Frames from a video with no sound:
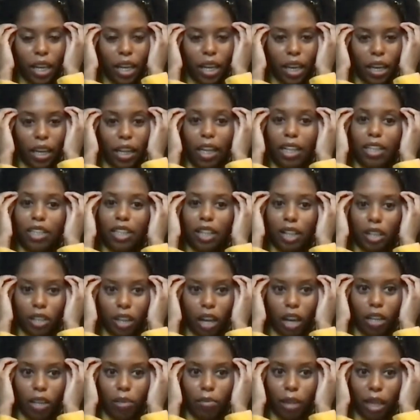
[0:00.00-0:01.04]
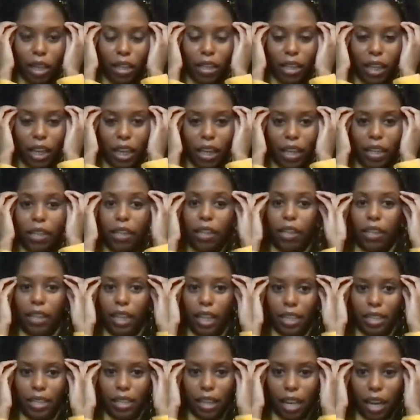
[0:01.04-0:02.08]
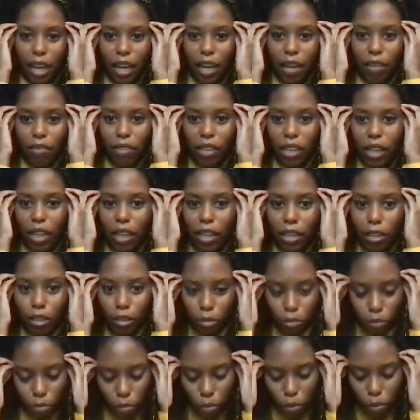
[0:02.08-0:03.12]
and I'll tell y'all about that in the next live that I do,